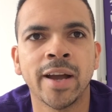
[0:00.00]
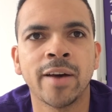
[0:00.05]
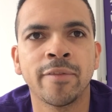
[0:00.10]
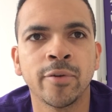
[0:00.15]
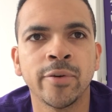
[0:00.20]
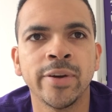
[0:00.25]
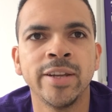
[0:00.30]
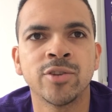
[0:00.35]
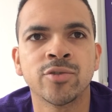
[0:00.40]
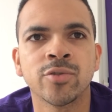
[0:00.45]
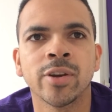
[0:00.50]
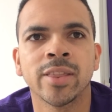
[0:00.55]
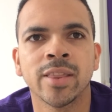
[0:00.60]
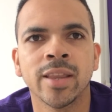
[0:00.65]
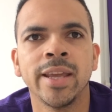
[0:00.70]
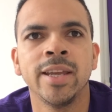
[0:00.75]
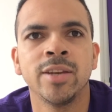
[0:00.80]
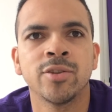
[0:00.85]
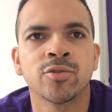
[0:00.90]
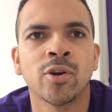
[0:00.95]
I thought
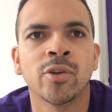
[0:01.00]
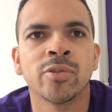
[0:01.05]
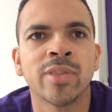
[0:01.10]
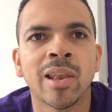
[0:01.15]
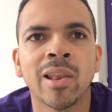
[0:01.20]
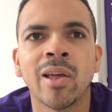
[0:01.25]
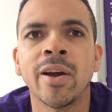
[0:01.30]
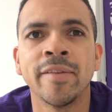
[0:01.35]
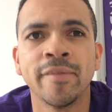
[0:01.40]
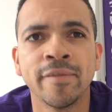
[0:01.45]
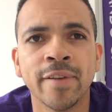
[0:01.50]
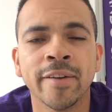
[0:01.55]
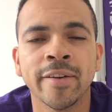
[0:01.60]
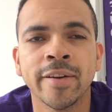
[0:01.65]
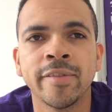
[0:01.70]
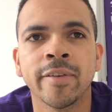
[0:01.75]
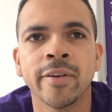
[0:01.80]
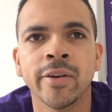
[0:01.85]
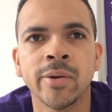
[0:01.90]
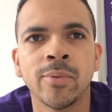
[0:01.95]
he trod the line
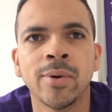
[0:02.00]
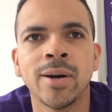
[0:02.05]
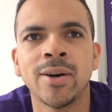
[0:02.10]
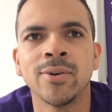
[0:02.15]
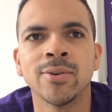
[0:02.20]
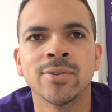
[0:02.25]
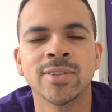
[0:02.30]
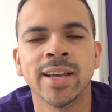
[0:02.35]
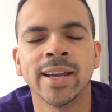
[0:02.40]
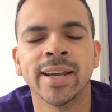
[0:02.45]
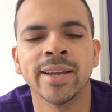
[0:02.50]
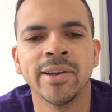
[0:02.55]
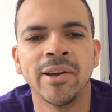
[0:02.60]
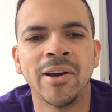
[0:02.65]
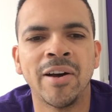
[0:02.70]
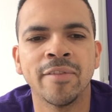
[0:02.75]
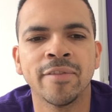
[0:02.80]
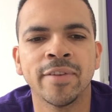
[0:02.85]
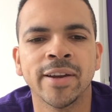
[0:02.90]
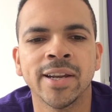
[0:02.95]
very, very well second
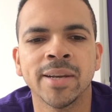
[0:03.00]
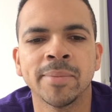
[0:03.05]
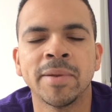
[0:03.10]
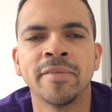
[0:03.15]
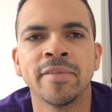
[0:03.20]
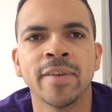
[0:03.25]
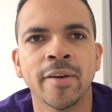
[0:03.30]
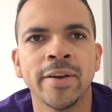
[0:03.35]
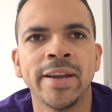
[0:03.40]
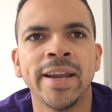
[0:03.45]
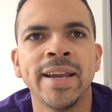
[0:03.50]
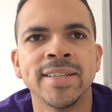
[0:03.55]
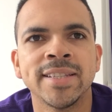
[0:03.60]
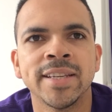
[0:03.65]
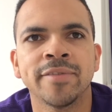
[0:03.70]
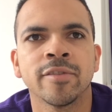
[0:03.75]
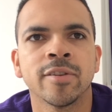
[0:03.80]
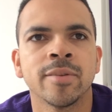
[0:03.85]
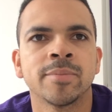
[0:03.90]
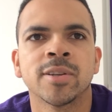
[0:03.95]
half. It could have been very
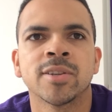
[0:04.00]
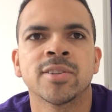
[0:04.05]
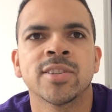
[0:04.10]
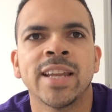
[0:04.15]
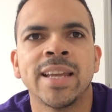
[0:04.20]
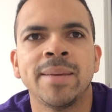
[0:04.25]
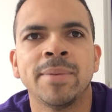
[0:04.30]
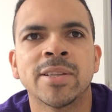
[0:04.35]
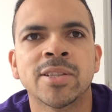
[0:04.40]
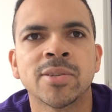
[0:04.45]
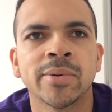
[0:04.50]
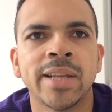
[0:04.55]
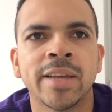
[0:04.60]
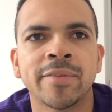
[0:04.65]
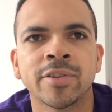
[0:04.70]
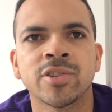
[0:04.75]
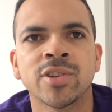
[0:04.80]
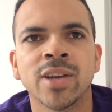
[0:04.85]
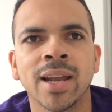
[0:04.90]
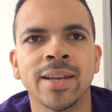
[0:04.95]
easy for him to steam into
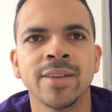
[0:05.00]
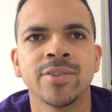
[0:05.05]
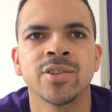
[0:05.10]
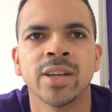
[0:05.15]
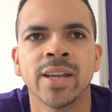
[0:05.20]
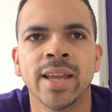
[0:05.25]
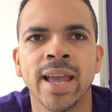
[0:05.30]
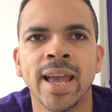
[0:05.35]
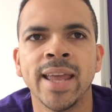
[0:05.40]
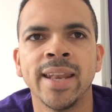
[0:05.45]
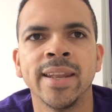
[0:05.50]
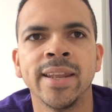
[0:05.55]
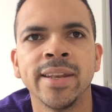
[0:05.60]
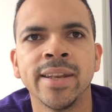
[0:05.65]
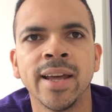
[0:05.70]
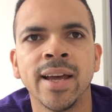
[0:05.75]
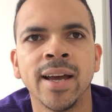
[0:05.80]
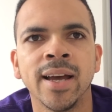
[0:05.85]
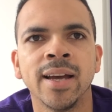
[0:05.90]
another challenge again and